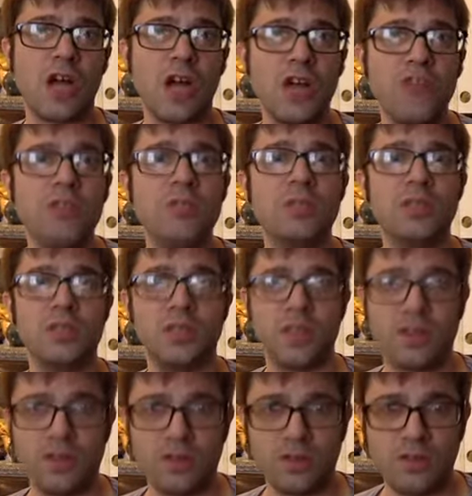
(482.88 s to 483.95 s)
100
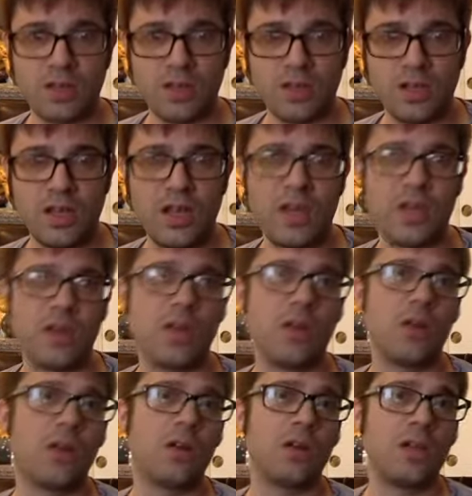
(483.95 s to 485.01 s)
milliliters and
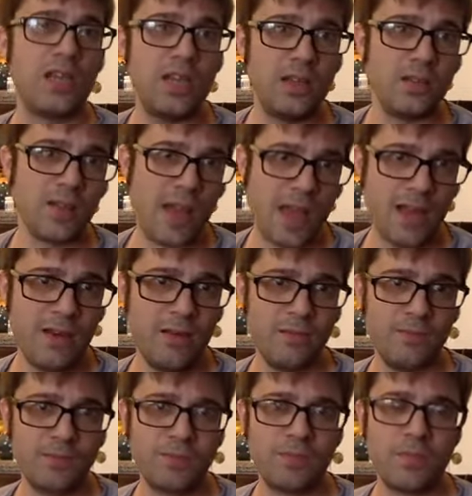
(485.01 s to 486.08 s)
heat that,
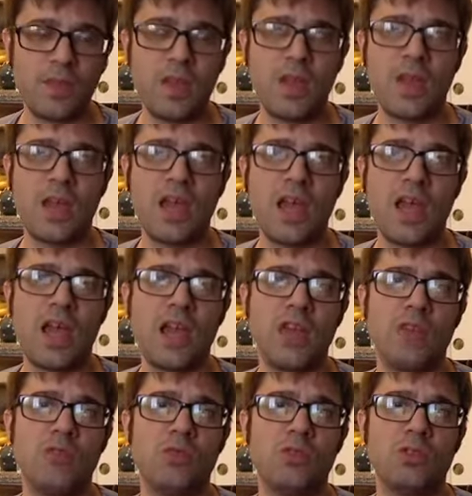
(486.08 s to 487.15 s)
and
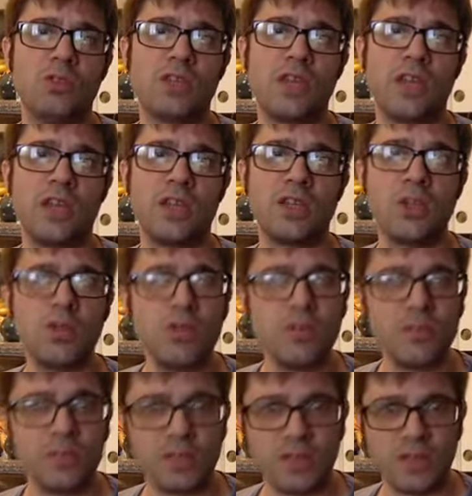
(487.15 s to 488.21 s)
we'll take 200
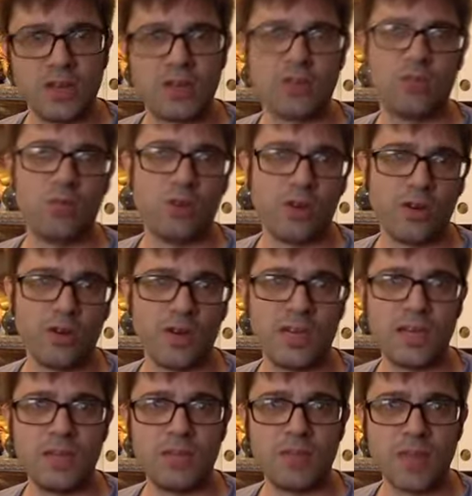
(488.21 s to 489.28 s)
milliliters of water and
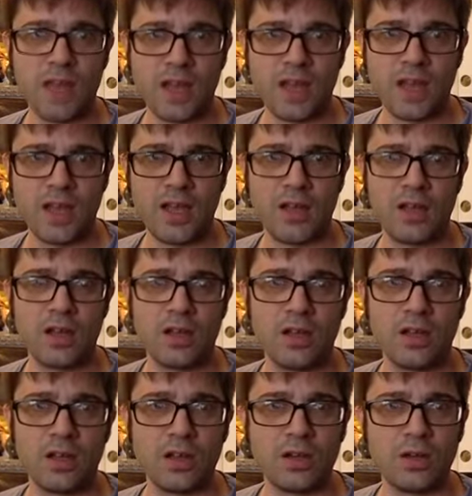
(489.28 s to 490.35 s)
keep that at
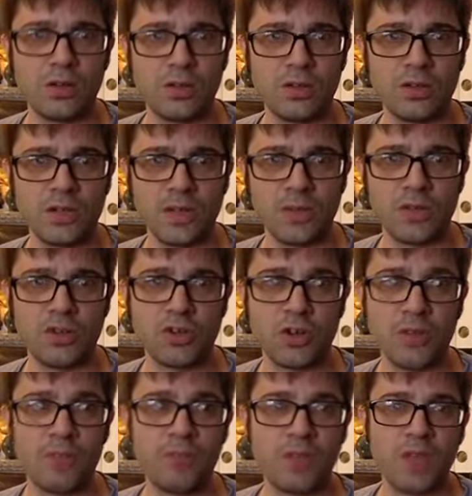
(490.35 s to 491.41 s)
a cold temperature.
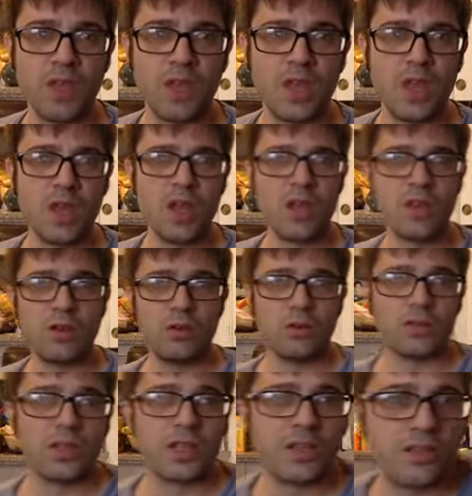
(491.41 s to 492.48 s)
So
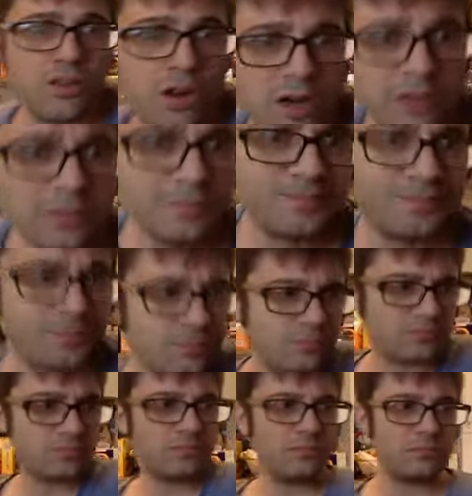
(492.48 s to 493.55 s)
let's start.
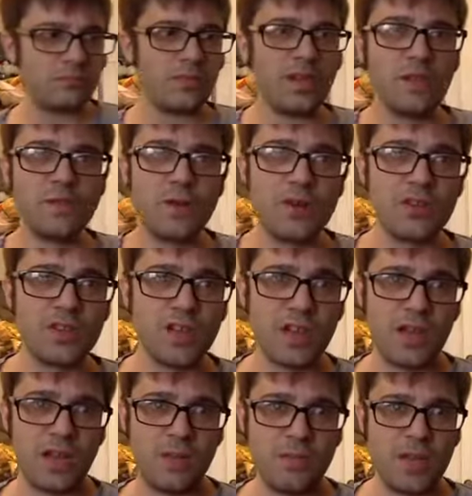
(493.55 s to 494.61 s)
First thing,
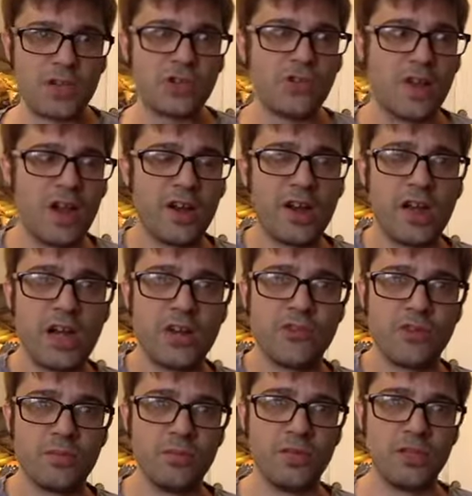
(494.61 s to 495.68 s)
I'll measure out
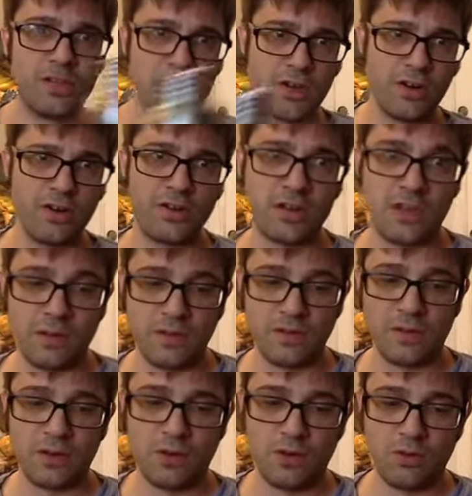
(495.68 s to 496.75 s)
100 milliliters of
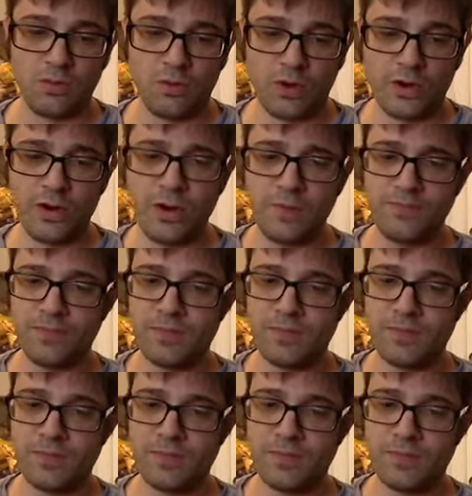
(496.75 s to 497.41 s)
cold water.